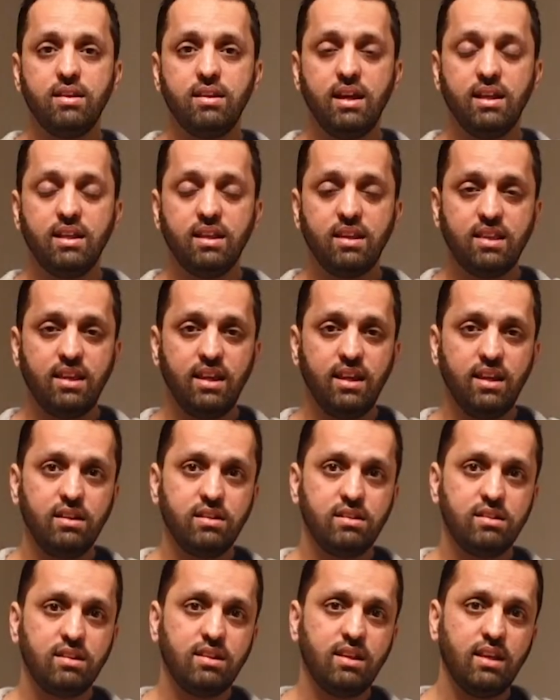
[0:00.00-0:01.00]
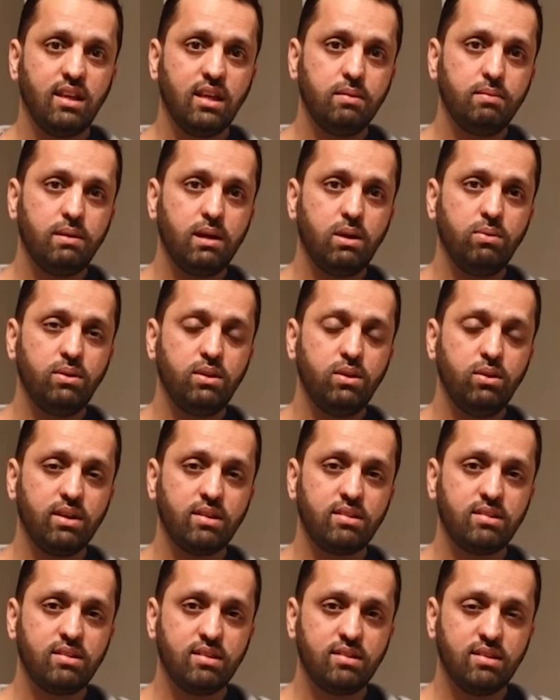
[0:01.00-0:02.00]
The other thing to think about with
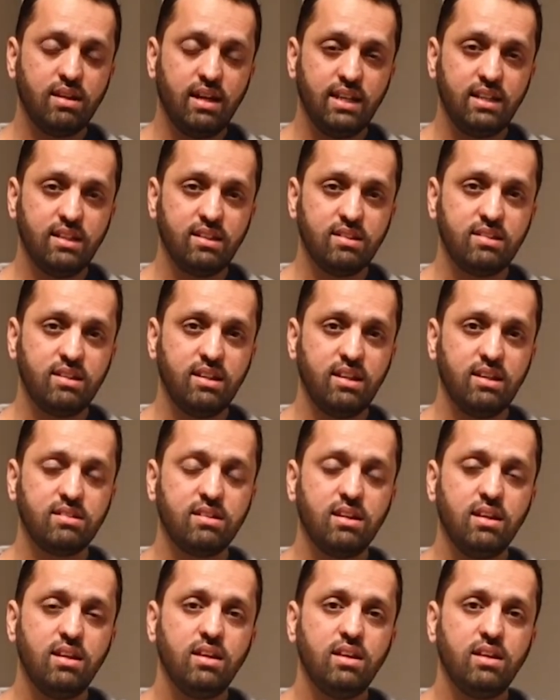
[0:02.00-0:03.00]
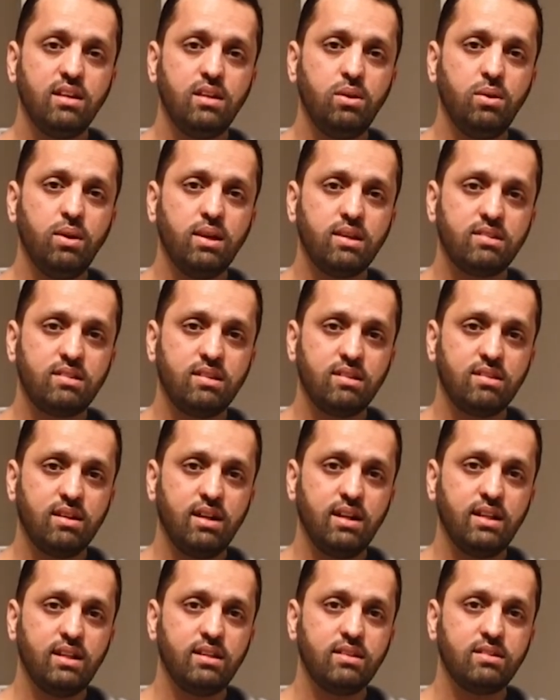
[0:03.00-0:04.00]
UX designers is UX
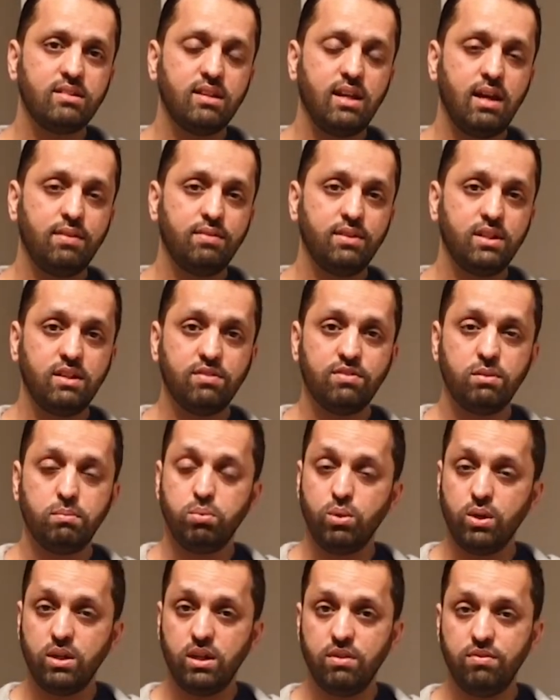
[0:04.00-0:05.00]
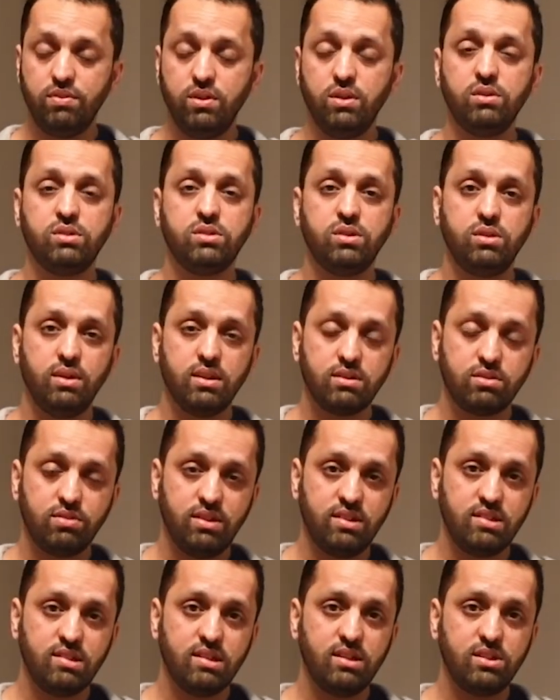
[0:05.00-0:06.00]
designers have a different point of view to UX
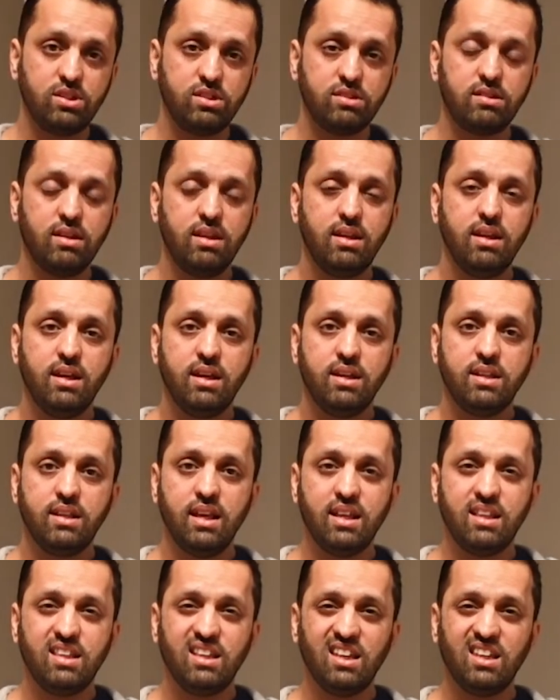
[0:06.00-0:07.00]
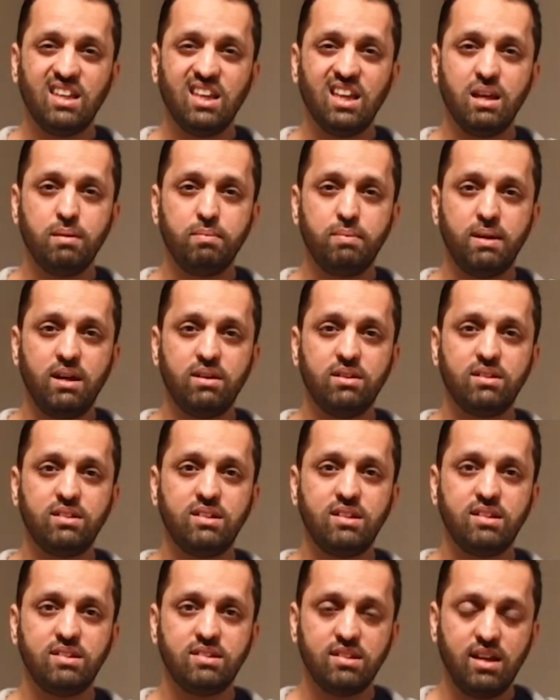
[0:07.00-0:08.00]
researchers. They're thinking
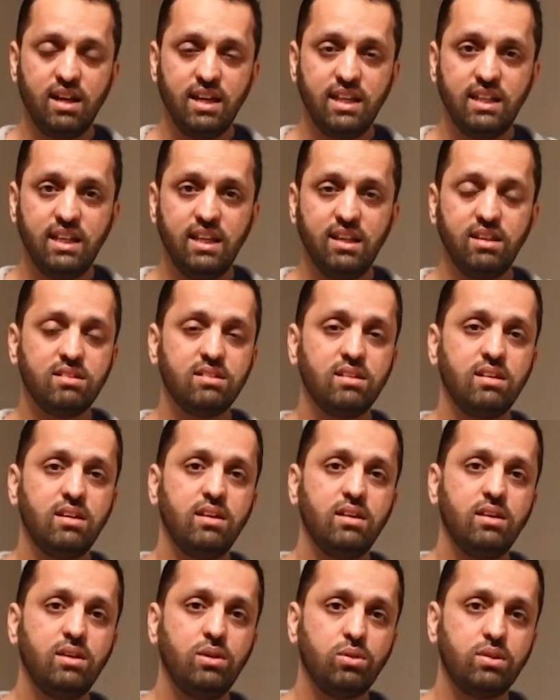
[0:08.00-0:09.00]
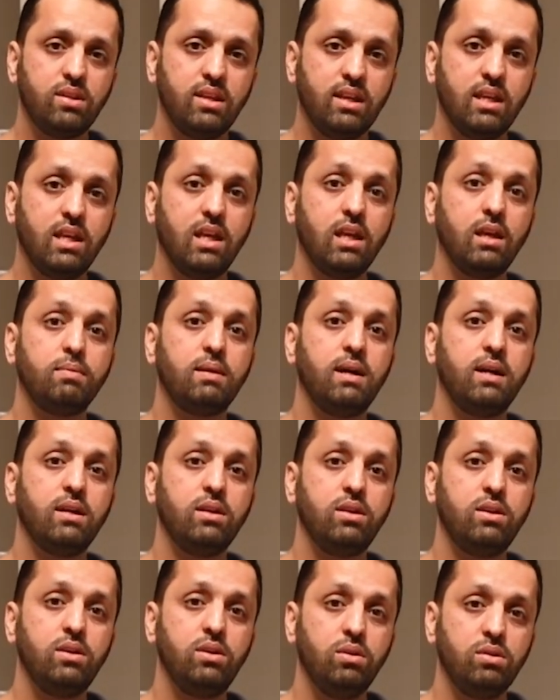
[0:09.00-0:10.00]
about design needs, you're thinking
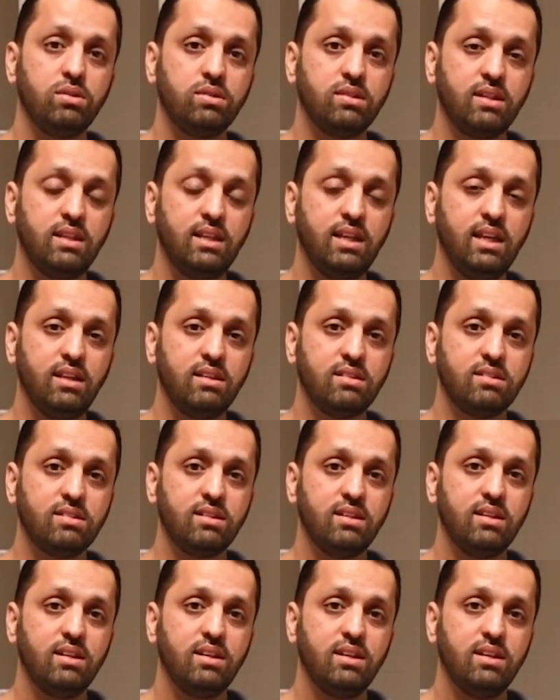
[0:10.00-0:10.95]
about user needs